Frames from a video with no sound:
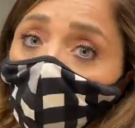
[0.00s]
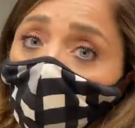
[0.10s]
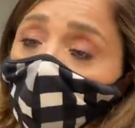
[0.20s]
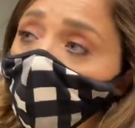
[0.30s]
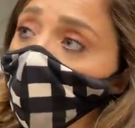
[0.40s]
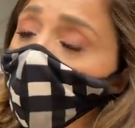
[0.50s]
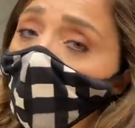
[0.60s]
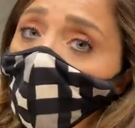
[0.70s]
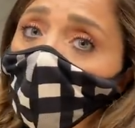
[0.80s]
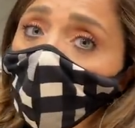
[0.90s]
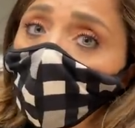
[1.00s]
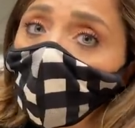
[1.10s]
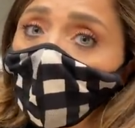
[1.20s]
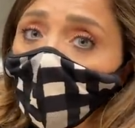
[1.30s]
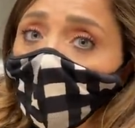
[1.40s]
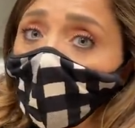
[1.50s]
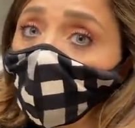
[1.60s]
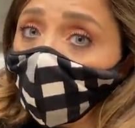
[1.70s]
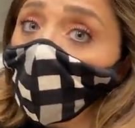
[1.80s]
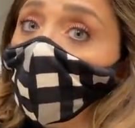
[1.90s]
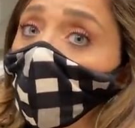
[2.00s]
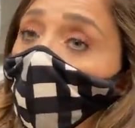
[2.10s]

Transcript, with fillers: nice and the fabric has a really